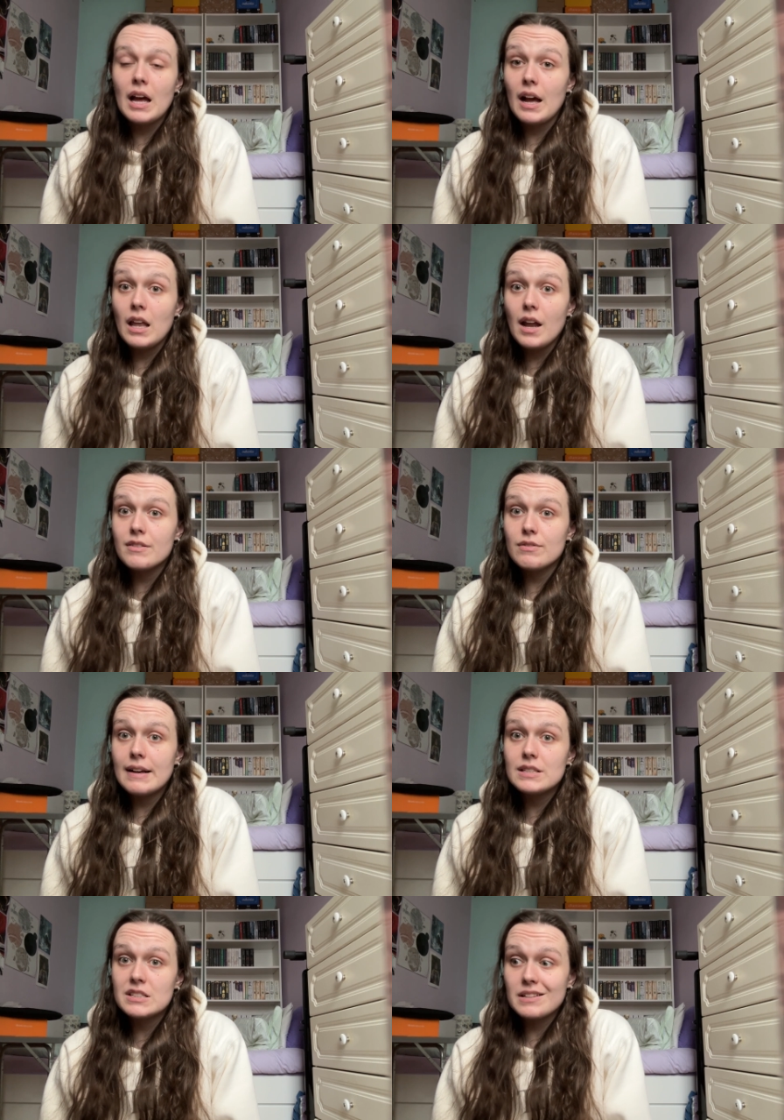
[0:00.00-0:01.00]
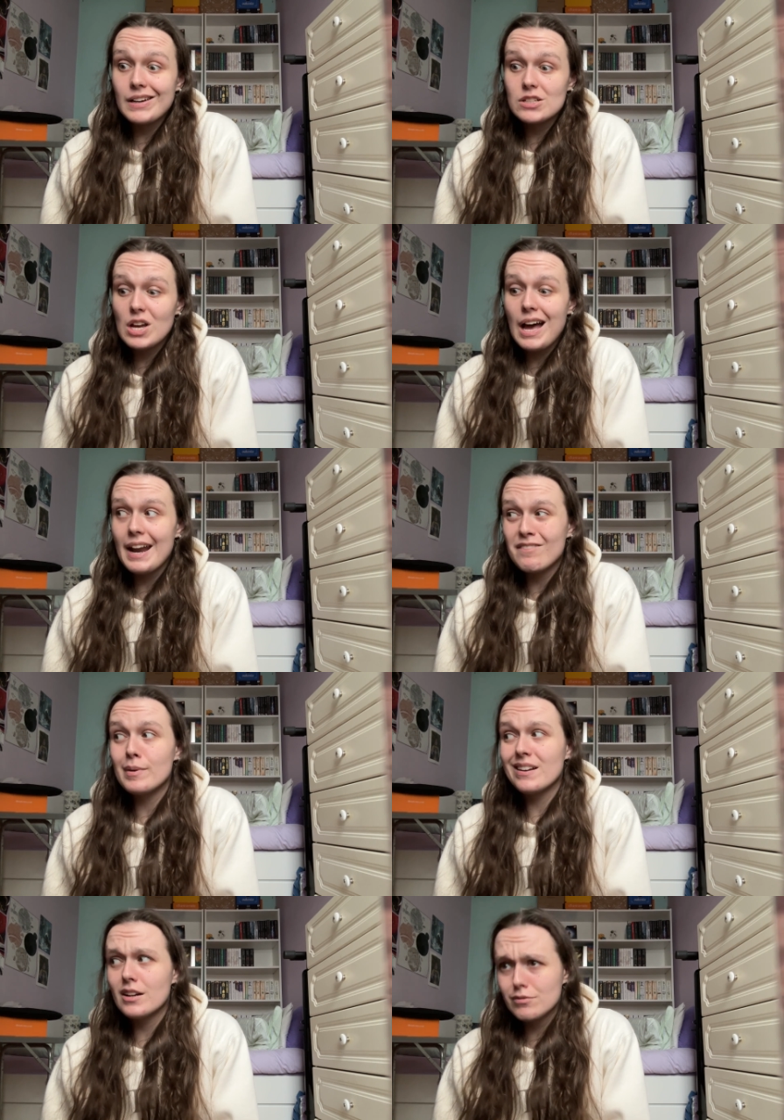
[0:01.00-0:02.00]
A lot of the five stars I've actually had have
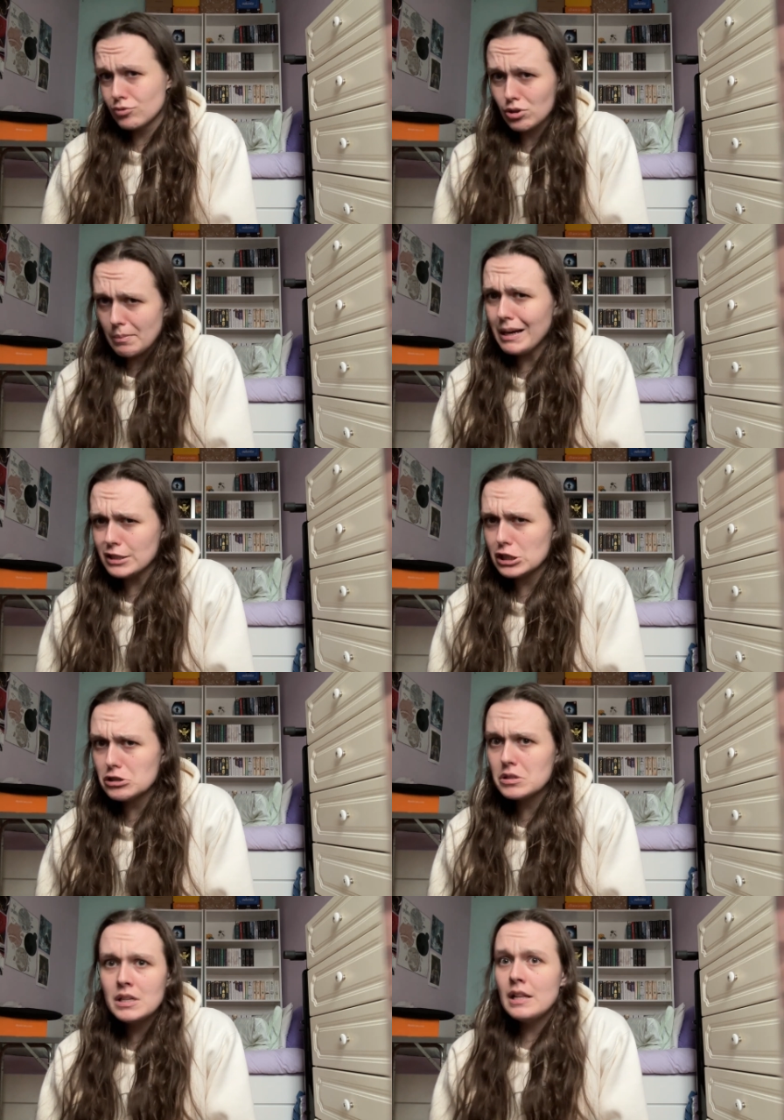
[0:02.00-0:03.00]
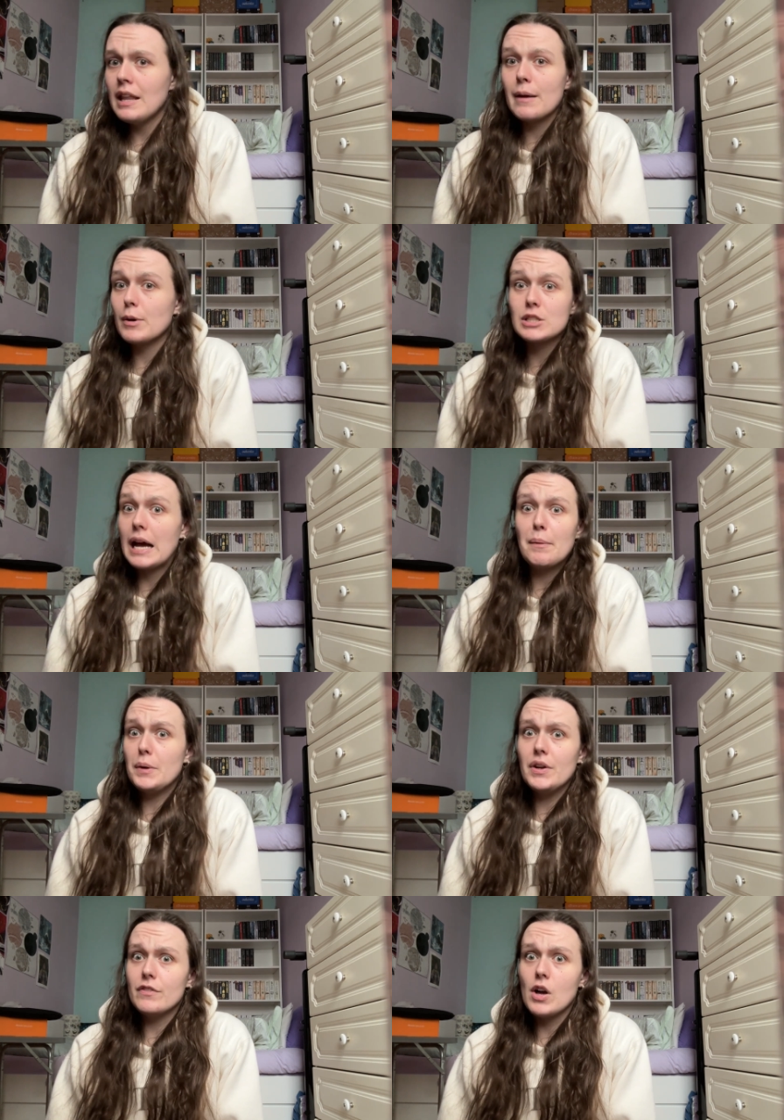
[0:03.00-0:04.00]
been surprises, like books I
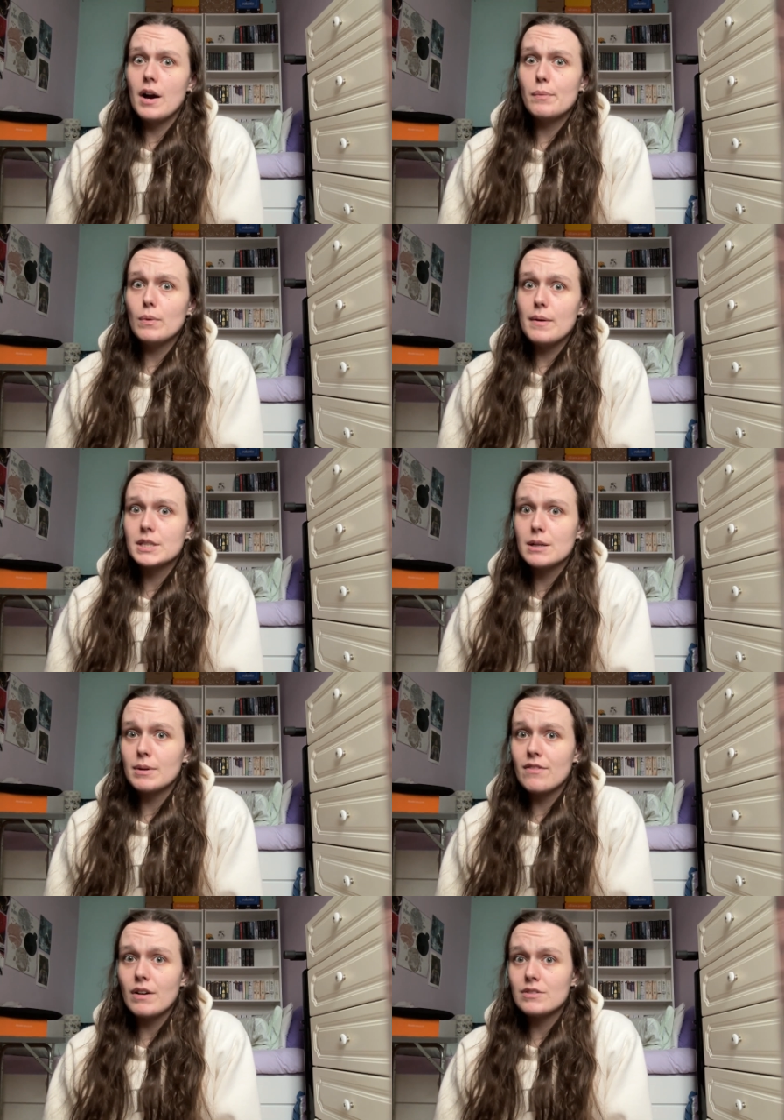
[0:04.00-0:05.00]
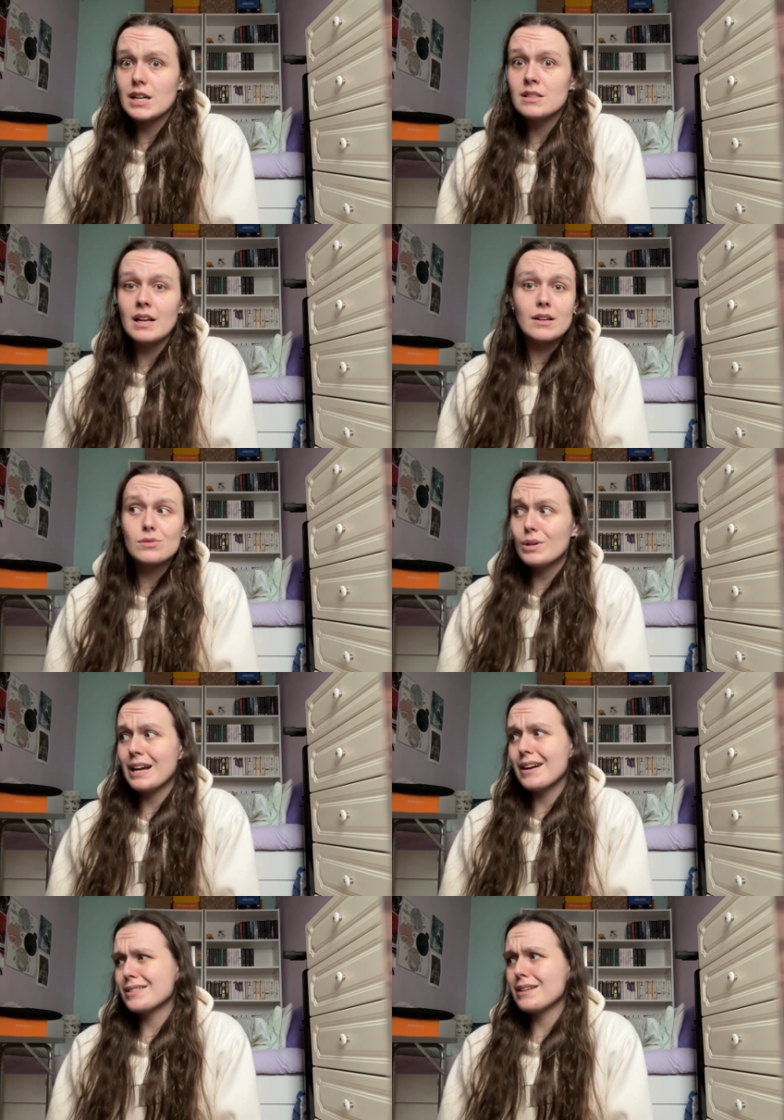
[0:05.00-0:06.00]
wouldn't have thought I was gonna give five stars, like
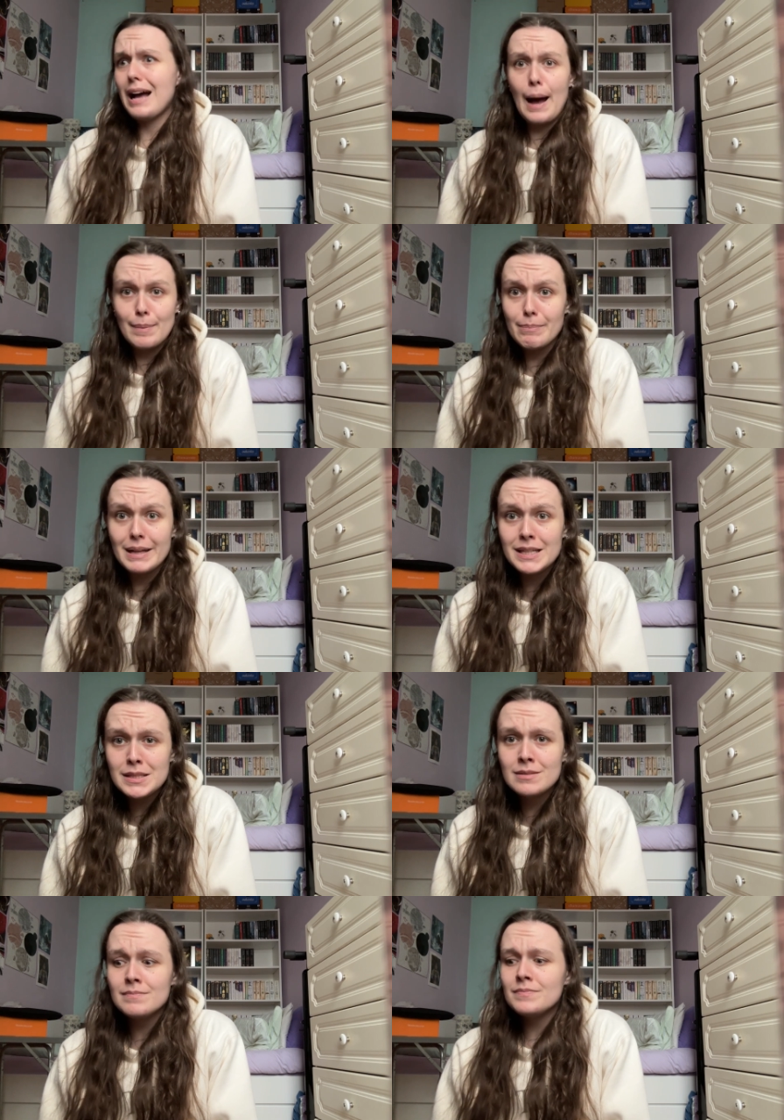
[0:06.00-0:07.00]
Swordheart, Happy Place,